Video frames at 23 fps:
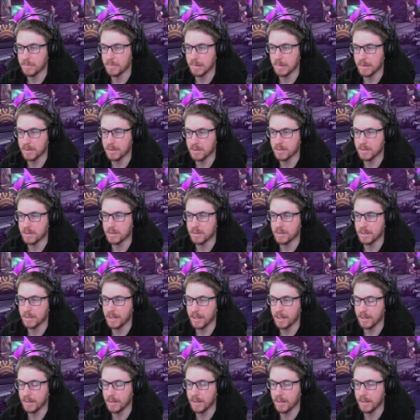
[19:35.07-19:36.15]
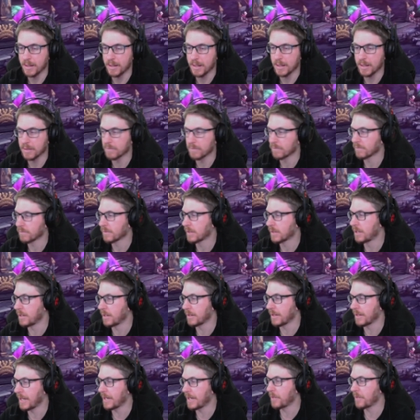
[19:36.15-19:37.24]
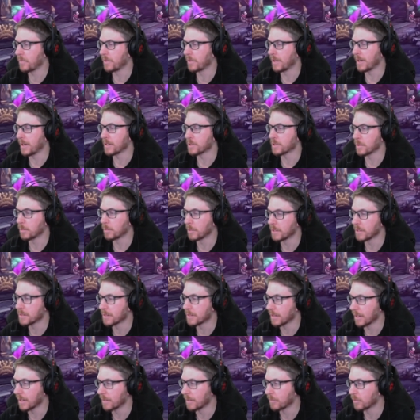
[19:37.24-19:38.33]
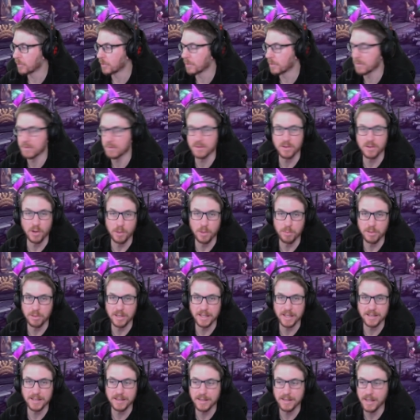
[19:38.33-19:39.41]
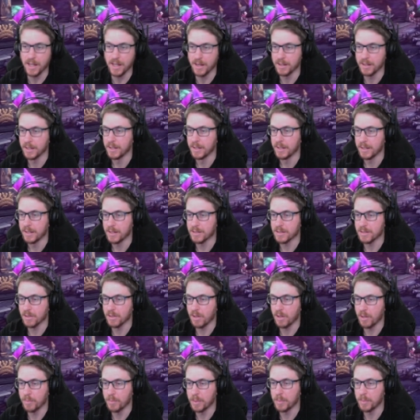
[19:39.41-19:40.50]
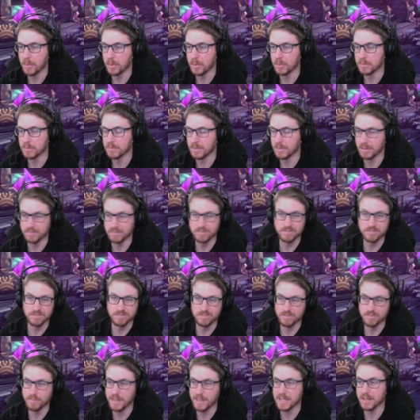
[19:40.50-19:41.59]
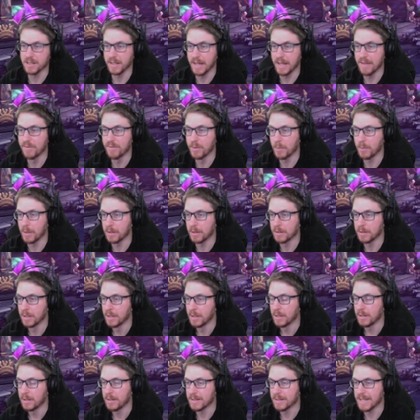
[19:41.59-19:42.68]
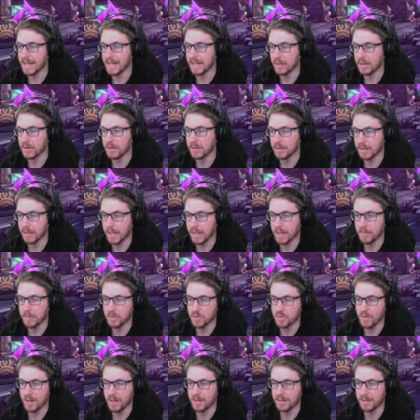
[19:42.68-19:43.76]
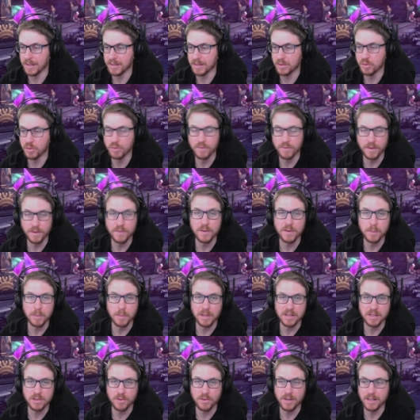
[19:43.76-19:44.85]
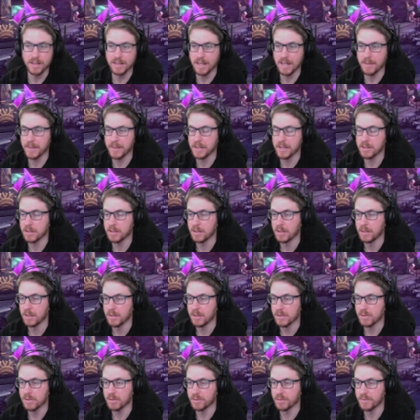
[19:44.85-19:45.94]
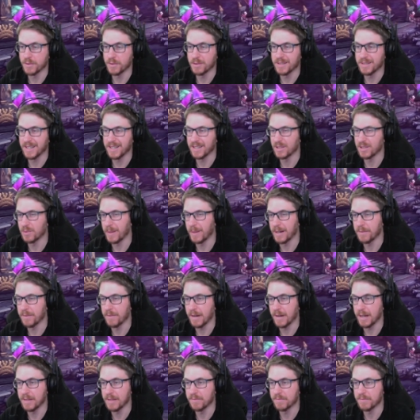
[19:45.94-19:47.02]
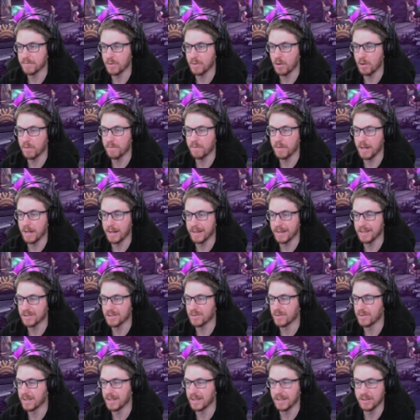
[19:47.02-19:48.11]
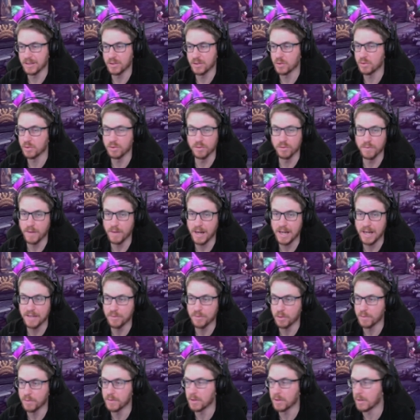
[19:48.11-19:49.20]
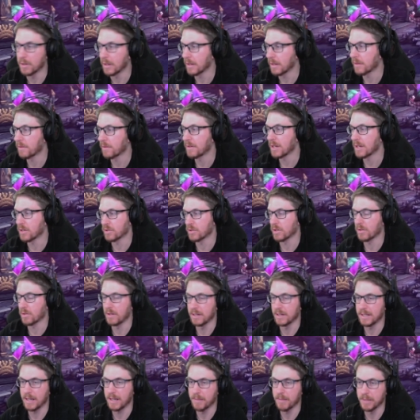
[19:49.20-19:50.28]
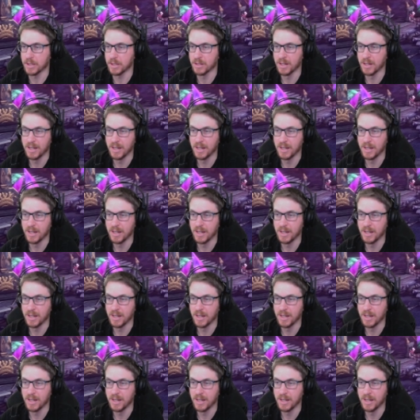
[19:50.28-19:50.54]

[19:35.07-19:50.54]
because, yeah, that, that anyone that actually plays the game could have sort of predicted that, because a lot of people, well, basically everyone that's any good at the game is running like two fifty plus crit damage. So if you're taking twenty-five off that, it's only like two twenty-five, or if you're like three hundred crit damage,